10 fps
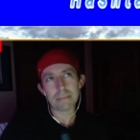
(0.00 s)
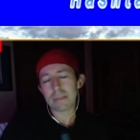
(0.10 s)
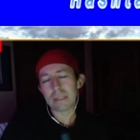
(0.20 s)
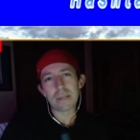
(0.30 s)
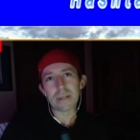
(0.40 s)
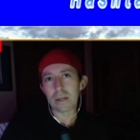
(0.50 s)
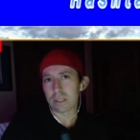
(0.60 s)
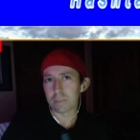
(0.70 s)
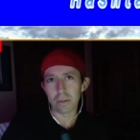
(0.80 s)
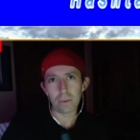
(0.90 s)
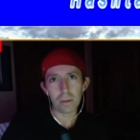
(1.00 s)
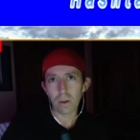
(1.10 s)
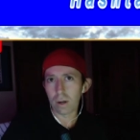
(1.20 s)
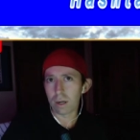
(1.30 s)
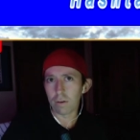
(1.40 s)
Steven Nelson's been around
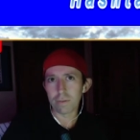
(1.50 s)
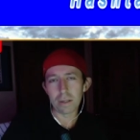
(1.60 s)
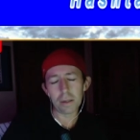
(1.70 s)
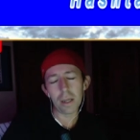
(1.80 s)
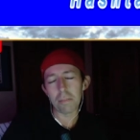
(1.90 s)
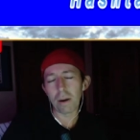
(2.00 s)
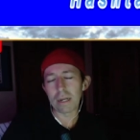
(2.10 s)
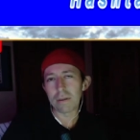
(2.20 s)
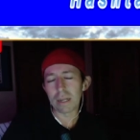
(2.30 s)
long enough. He he might